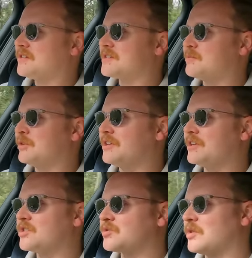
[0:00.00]
the
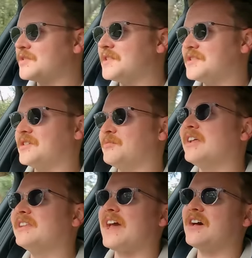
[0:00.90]
stability control system
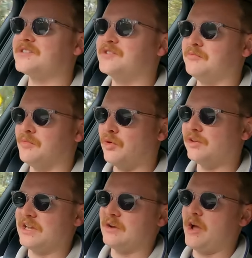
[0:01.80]
allows you
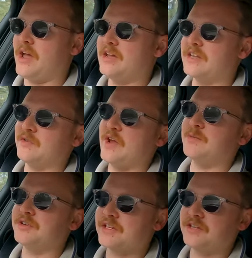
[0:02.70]
more leeway and you're
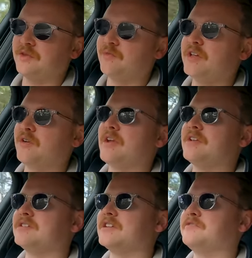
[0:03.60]
able to get the rear
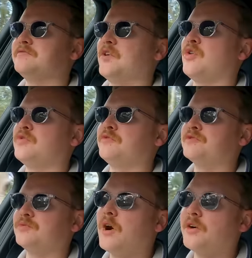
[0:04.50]
end
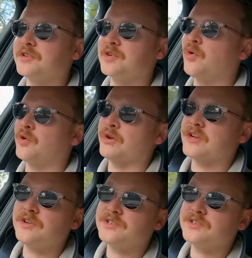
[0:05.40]
involved while you're cornering,